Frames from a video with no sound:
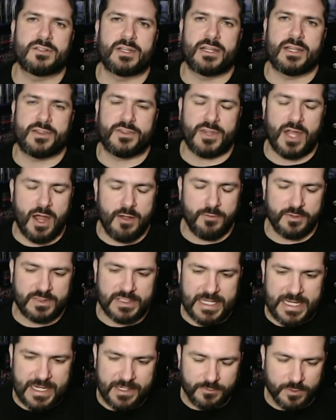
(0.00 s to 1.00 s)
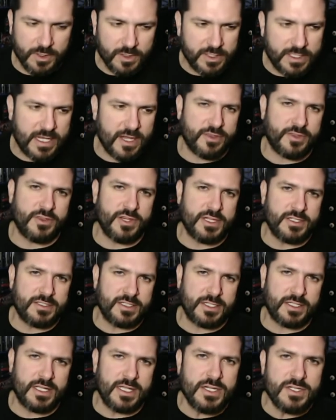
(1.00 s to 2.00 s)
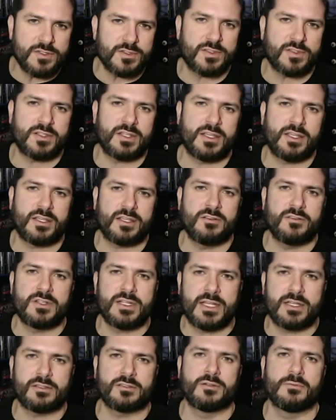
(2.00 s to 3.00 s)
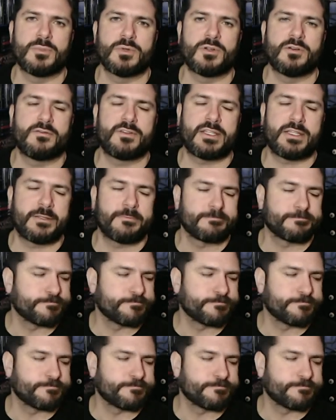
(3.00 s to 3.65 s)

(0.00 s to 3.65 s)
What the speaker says: And I thought it was a really authentic, interesting, unique little movie.